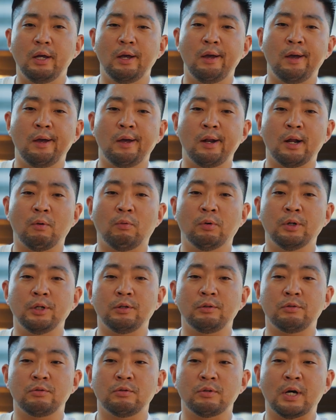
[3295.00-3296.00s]
And I
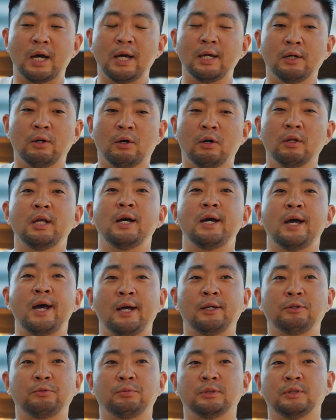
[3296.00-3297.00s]
wanted to, all I
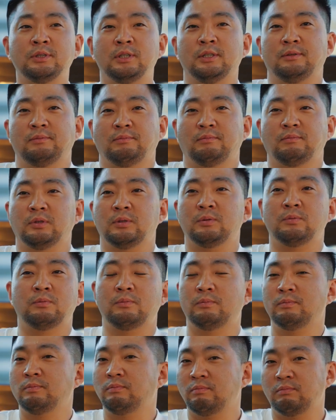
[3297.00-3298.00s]
asked was, look,
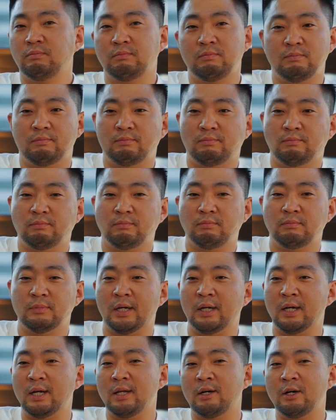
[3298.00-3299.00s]
I
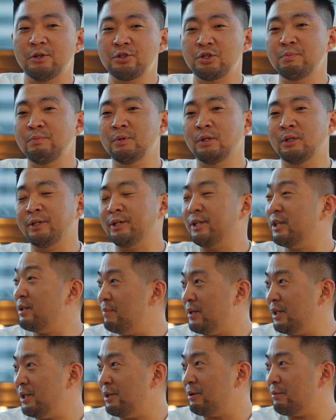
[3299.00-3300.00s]
got 100 million
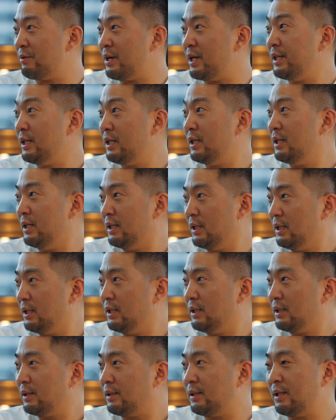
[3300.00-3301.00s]
committed already,
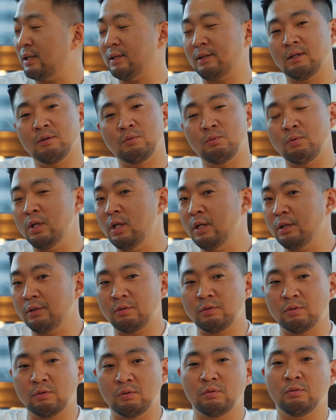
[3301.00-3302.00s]
that they're willing
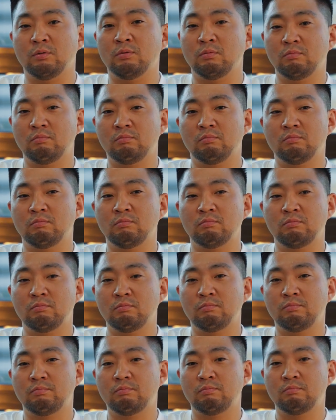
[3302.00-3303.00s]
to
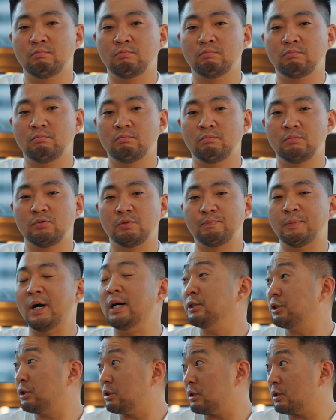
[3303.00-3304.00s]

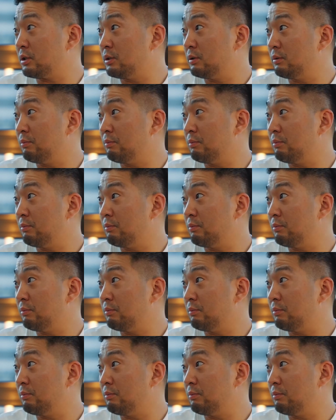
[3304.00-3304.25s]
sponsor,